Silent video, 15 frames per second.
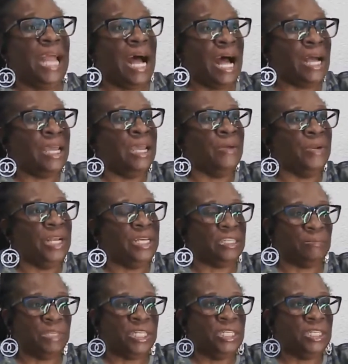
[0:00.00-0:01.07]
Now, here it
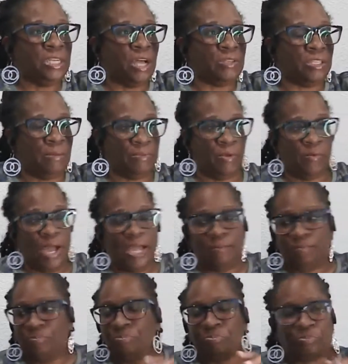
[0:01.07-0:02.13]
is. I'm going to teach y'all something, right?